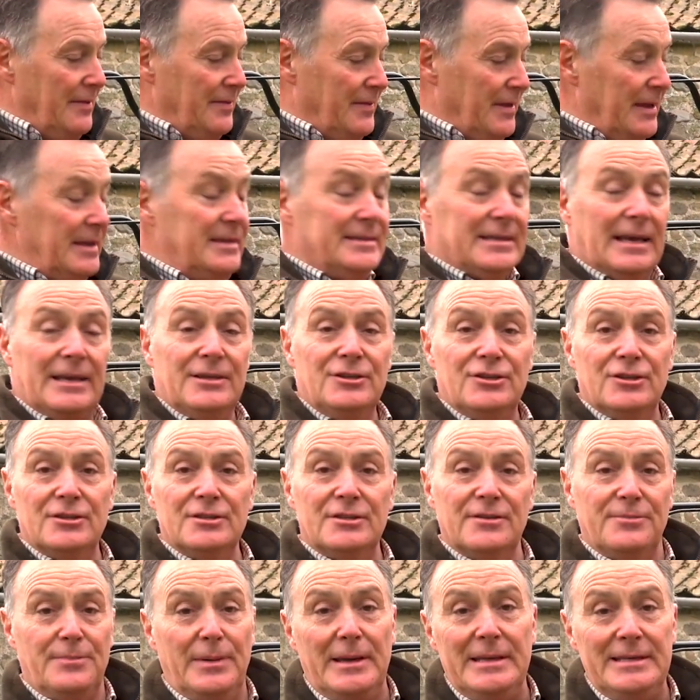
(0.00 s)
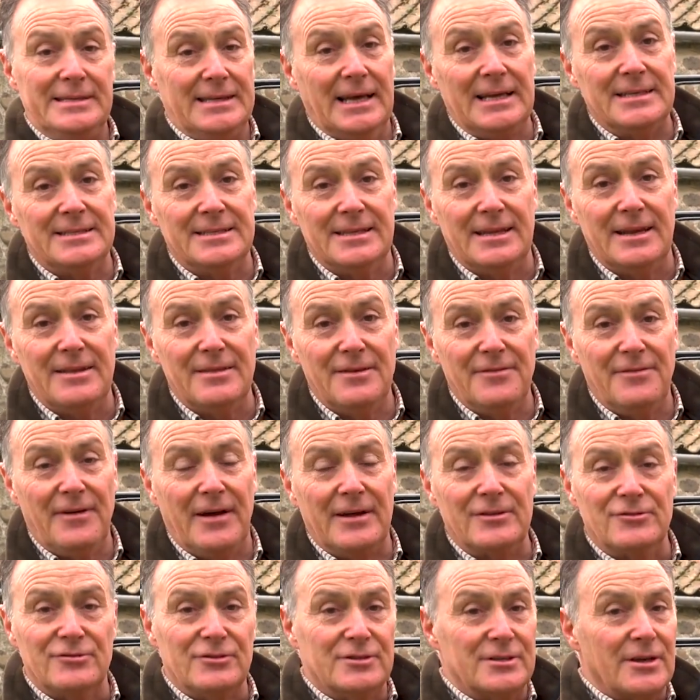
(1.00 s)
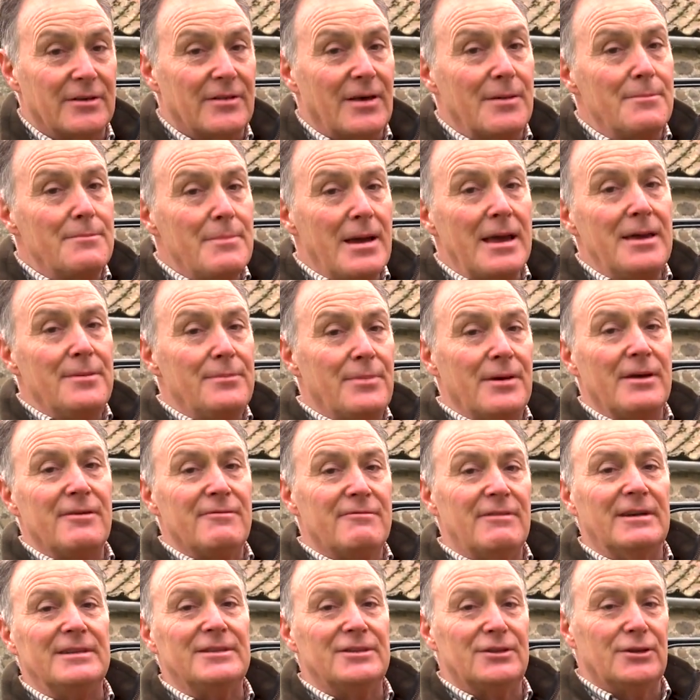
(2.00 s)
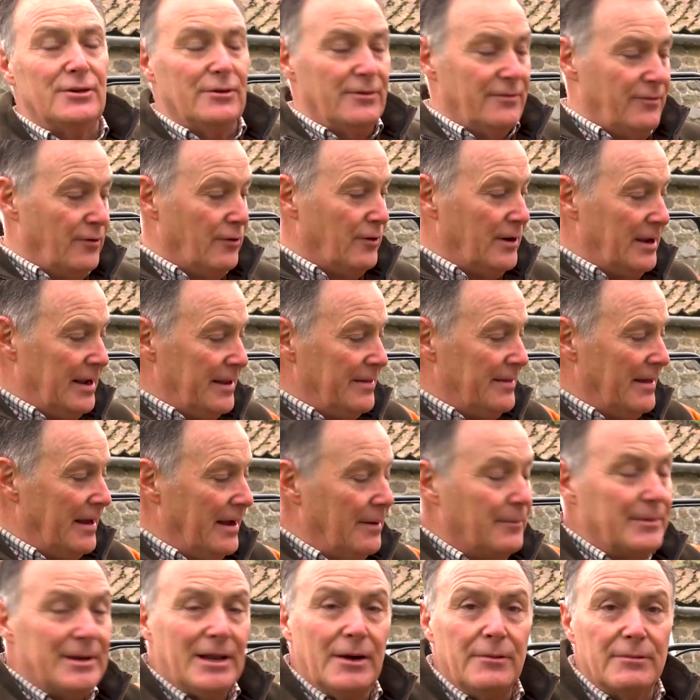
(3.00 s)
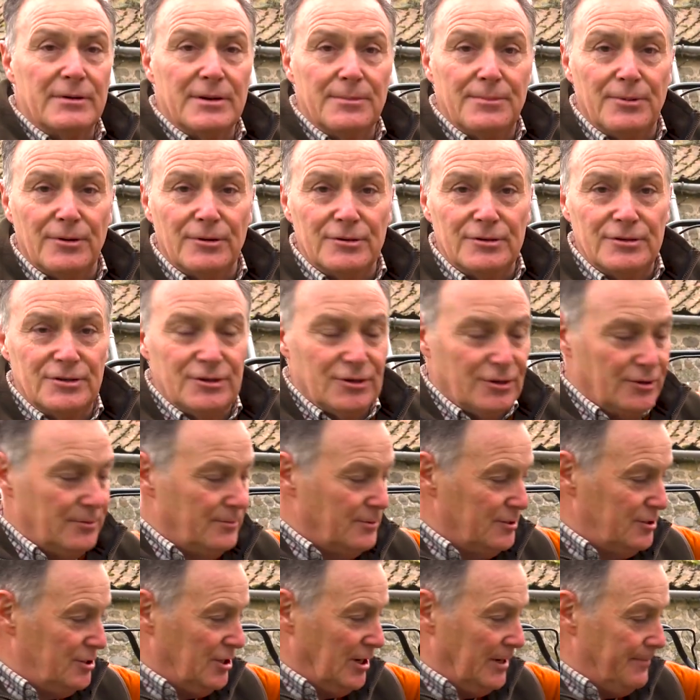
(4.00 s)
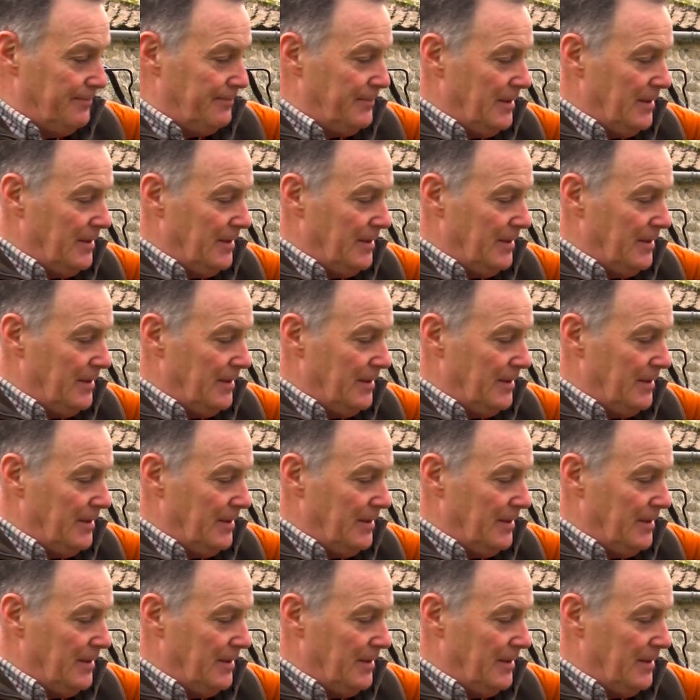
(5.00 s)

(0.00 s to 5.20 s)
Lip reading: These engines have been tested in the factory, so there may be a residue of oil in there and we don't want to put too much in.